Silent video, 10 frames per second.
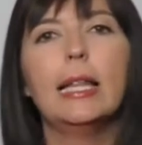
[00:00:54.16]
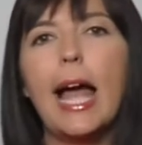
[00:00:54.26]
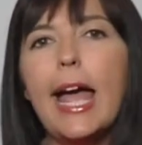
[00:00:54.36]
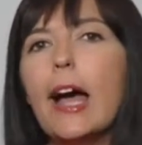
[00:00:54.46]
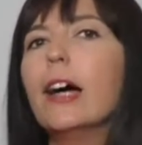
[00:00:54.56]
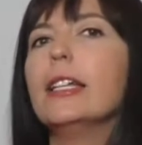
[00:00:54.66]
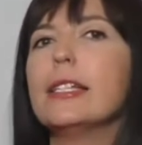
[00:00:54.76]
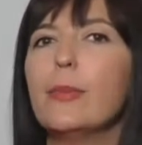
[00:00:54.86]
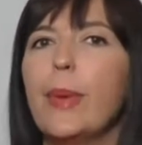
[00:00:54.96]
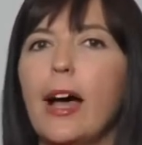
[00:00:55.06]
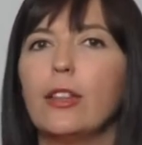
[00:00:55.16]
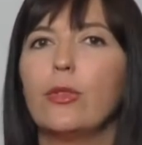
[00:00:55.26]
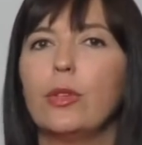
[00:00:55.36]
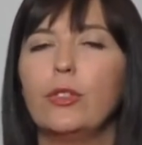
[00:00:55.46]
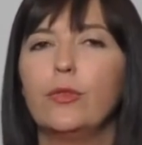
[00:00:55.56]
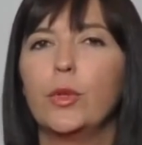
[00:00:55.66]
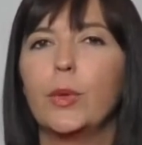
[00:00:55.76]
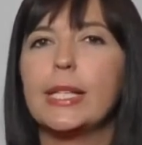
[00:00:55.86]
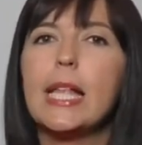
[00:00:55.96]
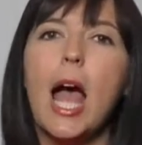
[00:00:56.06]
Layout is about 3 to 4
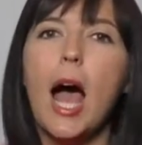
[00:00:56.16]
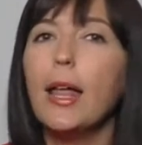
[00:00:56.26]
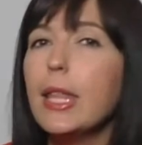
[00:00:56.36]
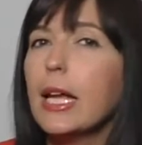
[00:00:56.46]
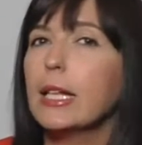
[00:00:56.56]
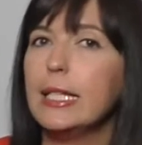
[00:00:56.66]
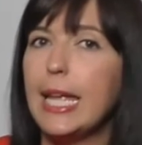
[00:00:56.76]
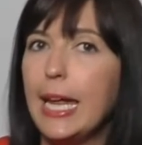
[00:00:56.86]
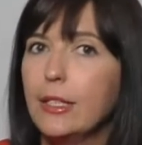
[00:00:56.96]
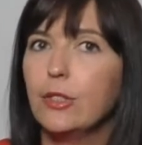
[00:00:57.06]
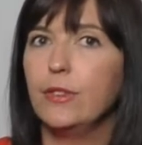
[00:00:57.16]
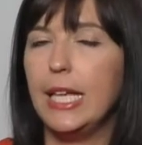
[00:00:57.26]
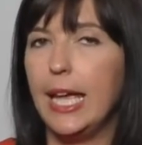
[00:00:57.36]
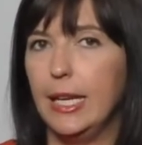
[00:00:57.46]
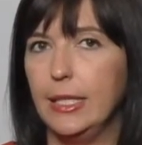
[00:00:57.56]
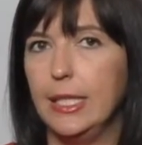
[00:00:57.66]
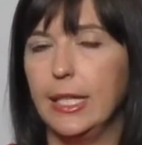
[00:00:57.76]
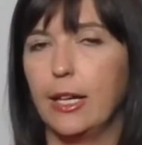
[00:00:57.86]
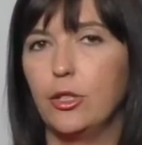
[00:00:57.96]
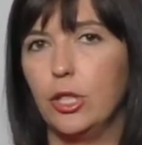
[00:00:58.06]
weeks. I think at the end of the
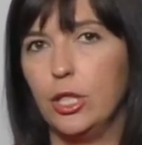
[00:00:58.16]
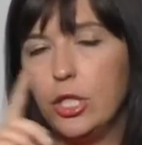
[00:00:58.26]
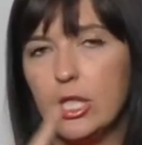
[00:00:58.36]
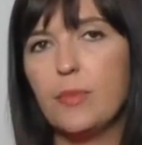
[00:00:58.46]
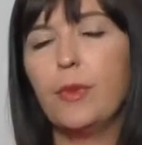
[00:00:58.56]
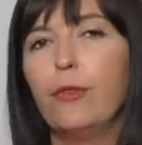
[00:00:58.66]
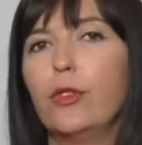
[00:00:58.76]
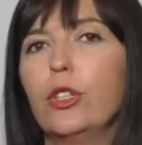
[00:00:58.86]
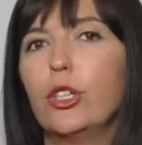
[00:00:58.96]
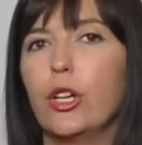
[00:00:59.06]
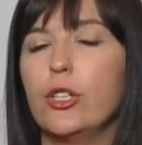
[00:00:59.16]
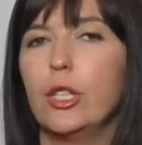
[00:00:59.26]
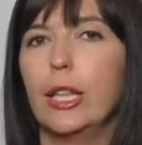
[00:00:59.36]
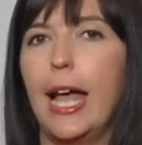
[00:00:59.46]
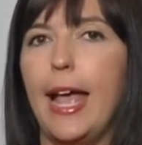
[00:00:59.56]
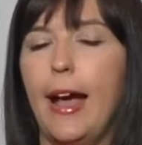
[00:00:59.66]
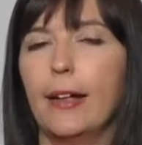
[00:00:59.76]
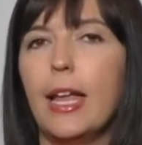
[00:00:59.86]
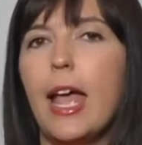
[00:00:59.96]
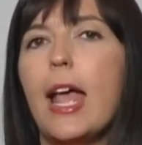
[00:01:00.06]
editing, actually, just before it goes to
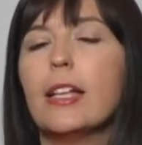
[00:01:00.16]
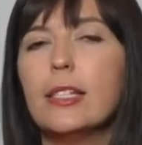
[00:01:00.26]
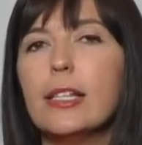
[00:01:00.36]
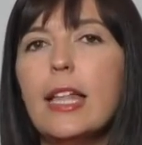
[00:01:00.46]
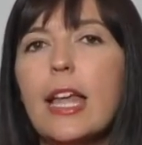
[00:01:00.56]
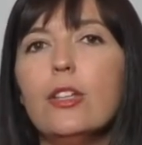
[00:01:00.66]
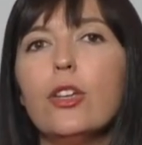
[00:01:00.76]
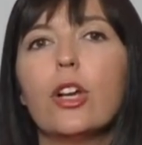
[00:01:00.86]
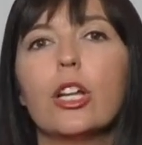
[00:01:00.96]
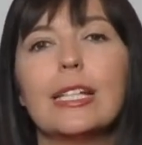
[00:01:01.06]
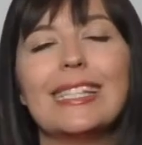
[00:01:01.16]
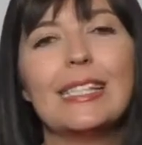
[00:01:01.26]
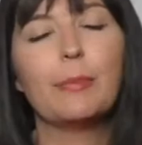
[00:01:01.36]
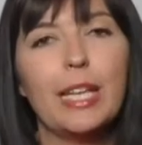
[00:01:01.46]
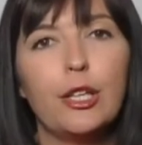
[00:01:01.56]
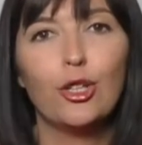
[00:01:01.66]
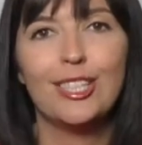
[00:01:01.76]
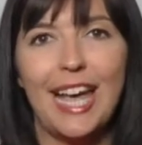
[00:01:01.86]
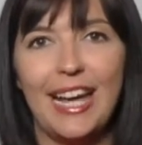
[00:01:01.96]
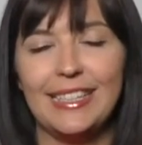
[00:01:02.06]
layout. So then you've got to pick your
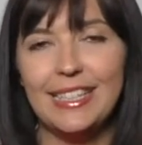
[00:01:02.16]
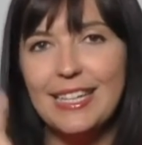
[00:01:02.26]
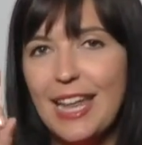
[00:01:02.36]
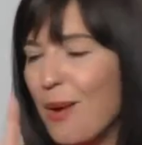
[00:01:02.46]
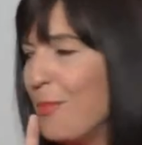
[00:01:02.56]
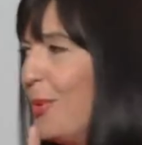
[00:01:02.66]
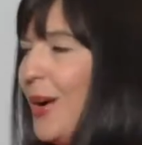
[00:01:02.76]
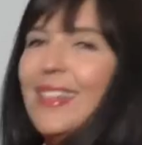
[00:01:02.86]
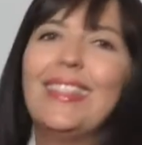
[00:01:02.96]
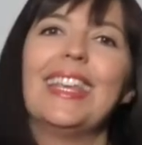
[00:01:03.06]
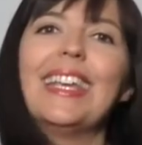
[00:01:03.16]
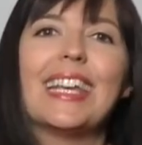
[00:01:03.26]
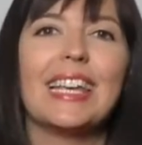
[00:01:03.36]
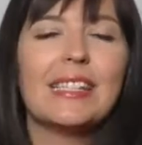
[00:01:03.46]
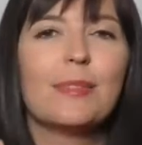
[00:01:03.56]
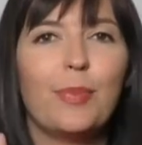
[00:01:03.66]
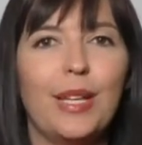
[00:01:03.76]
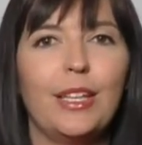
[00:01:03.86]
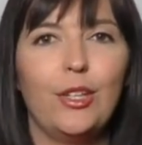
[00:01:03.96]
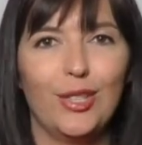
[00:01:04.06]
date. The number one thing is
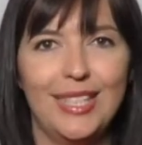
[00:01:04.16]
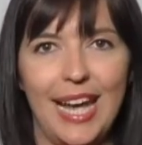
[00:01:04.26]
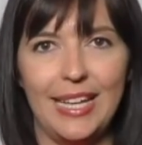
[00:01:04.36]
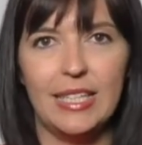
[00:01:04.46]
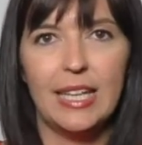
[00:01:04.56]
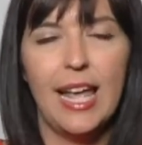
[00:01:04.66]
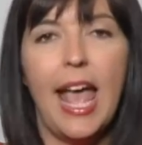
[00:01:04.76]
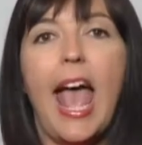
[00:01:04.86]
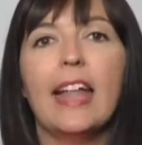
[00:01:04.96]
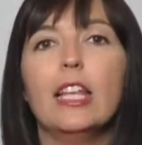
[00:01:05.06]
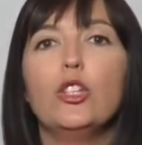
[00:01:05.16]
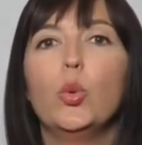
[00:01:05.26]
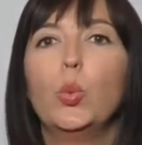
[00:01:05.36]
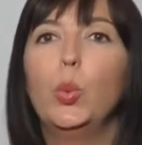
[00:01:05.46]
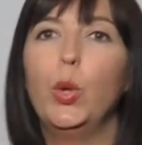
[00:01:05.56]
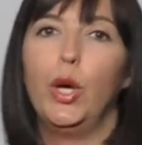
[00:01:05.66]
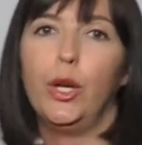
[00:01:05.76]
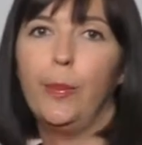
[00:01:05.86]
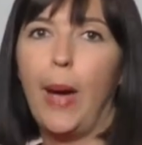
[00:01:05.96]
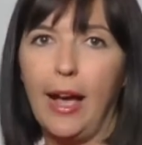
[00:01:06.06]
pick your date, and then you
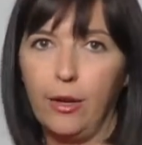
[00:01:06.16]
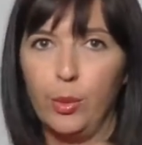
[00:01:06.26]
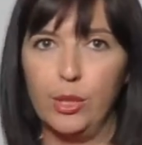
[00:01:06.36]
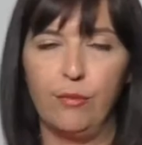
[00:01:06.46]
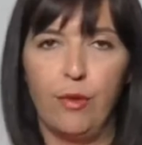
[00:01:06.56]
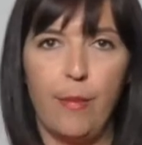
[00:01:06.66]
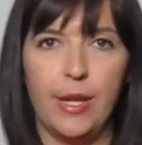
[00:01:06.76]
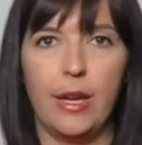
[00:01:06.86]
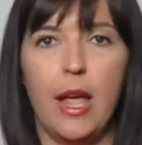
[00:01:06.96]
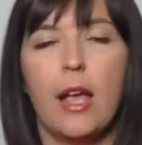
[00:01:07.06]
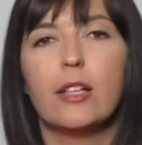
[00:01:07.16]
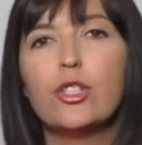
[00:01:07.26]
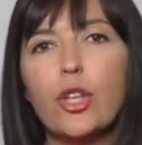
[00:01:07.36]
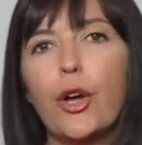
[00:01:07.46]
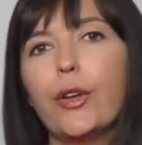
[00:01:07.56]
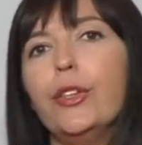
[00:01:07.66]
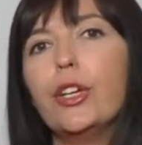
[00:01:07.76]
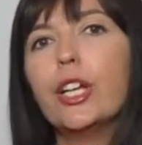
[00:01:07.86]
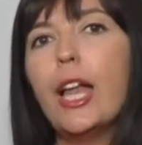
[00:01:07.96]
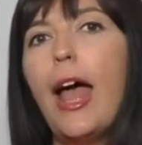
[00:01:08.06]
work backwards from it. So
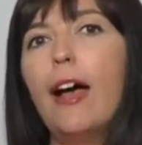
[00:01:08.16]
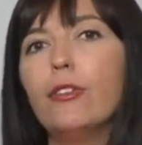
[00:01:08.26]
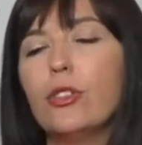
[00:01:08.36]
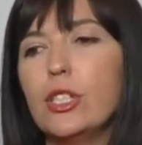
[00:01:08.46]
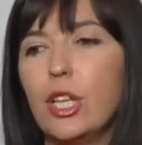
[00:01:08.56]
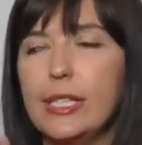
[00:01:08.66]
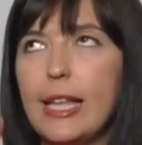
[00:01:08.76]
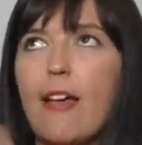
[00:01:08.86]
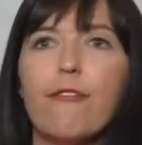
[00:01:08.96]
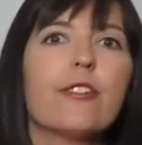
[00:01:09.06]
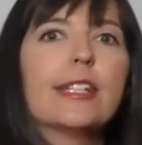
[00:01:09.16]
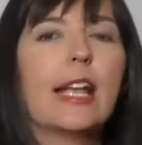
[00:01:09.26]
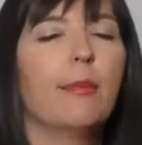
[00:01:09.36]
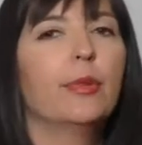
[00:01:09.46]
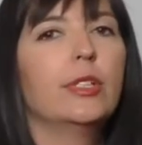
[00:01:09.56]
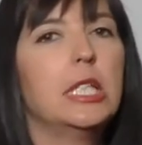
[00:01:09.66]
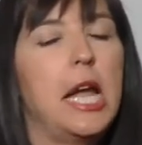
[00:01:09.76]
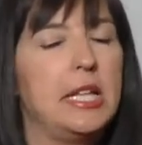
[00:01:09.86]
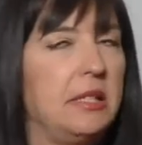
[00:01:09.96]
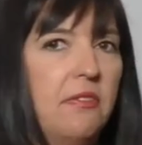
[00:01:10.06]
you're going to have to, so say for example,
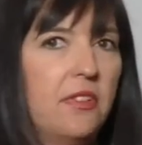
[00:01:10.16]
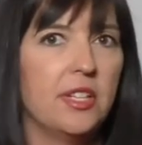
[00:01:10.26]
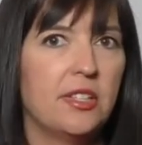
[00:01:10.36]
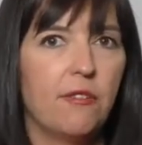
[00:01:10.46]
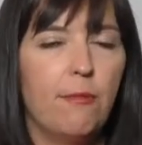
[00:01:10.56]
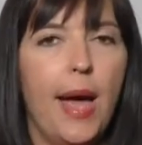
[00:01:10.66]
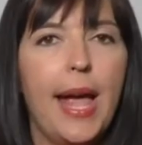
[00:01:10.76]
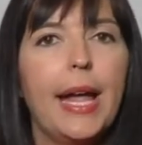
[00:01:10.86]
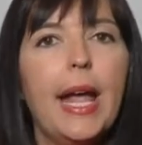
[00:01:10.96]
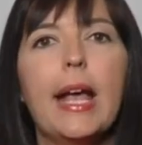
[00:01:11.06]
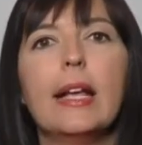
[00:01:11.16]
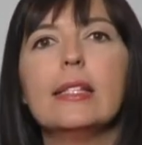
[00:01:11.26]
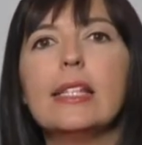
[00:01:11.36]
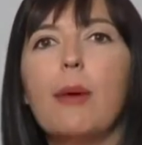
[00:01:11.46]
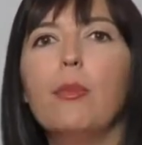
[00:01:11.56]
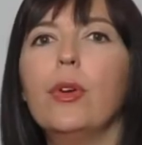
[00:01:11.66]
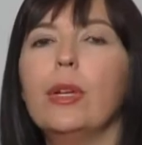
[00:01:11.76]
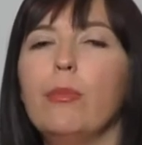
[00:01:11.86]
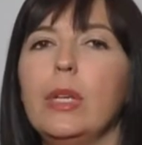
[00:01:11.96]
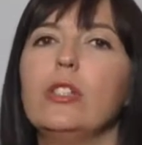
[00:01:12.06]
today is the 1st of May, somewhere
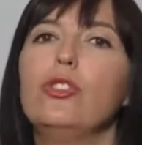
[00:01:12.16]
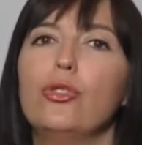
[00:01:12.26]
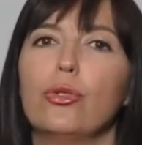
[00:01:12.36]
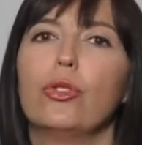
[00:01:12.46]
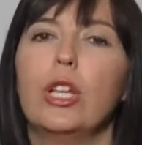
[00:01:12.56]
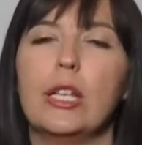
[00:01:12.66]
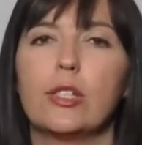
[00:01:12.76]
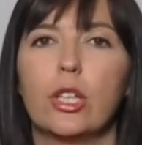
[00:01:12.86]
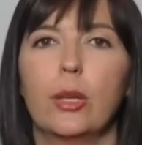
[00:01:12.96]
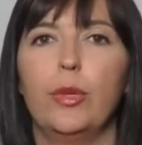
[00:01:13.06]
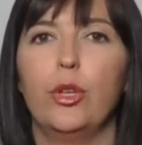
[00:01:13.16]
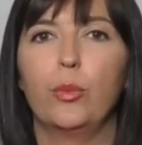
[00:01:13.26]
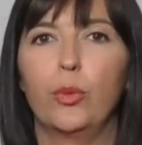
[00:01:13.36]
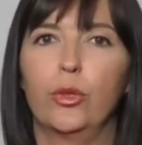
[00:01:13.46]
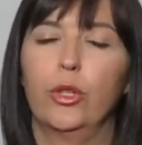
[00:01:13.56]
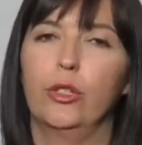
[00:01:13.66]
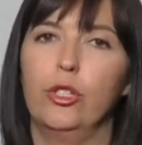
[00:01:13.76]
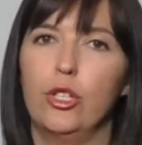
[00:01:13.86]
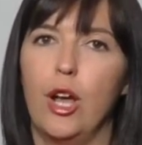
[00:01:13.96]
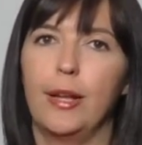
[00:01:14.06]
in mid-June is going to be your book
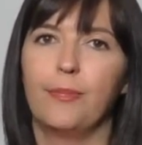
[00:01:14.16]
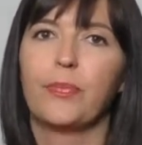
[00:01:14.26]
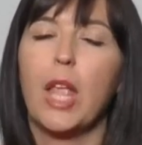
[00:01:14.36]
launch night.